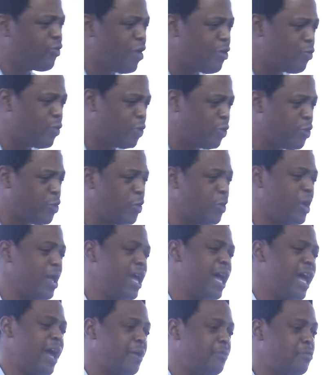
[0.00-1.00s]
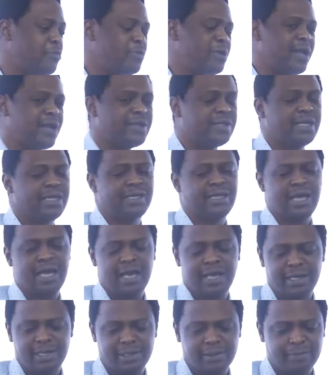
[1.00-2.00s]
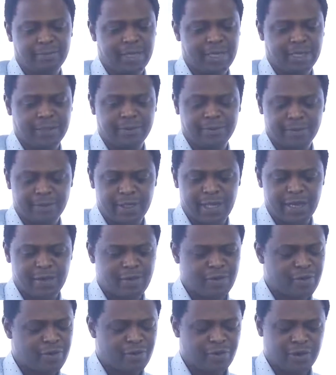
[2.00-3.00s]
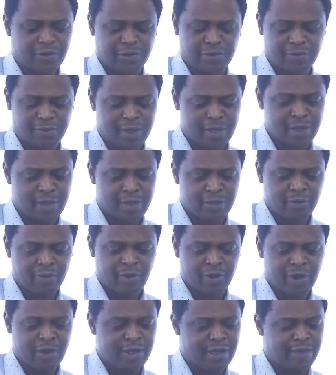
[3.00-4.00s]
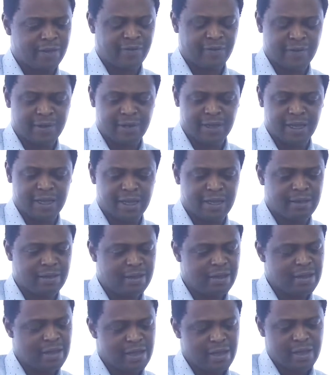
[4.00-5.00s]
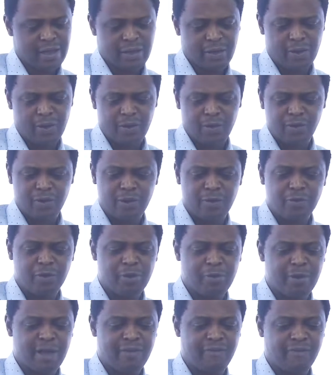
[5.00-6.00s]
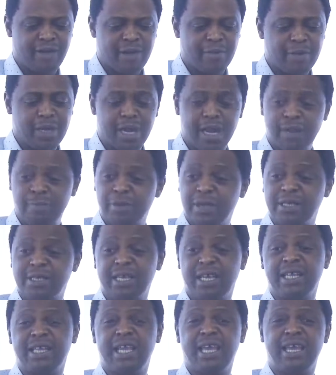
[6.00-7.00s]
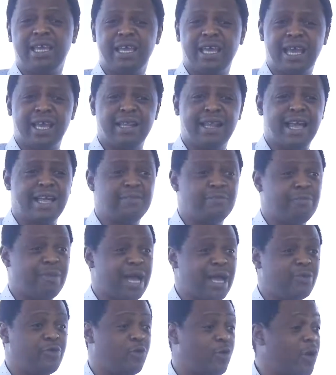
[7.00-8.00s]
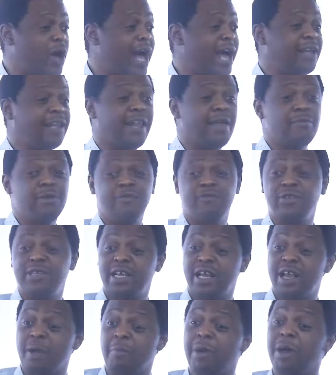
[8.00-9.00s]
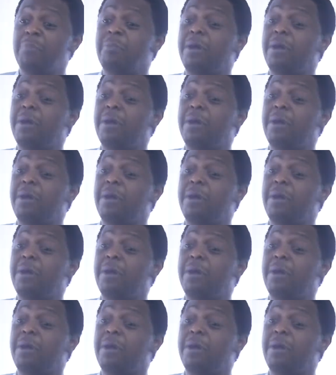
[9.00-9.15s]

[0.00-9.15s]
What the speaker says: wrong with you? And Bumi now says, man, I don't know, it's yesterday, something in my family. And the person said, hey, yeah, that's bad. Let me even tell you about